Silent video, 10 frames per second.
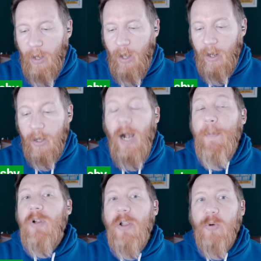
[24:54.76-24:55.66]
A
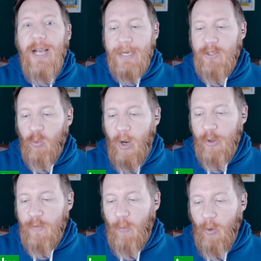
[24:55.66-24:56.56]
couple other guys to
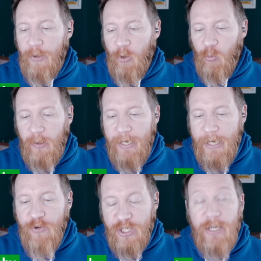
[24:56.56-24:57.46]
watch for that are really
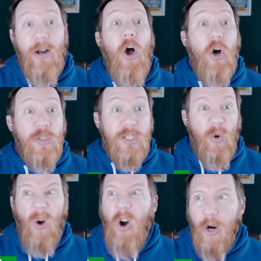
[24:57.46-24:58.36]
interesting.
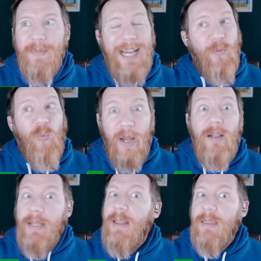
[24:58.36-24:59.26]
Also arms. I
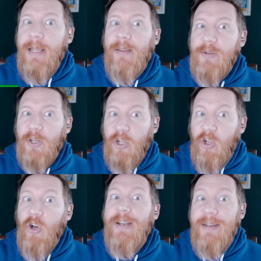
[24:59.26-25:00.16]
really think there's a
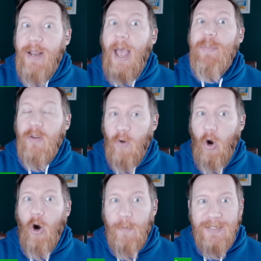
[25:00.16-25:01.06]
good depth of
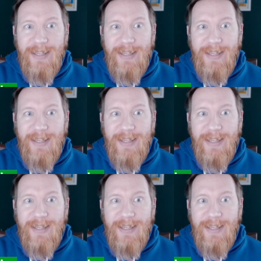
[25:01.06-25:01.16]
arms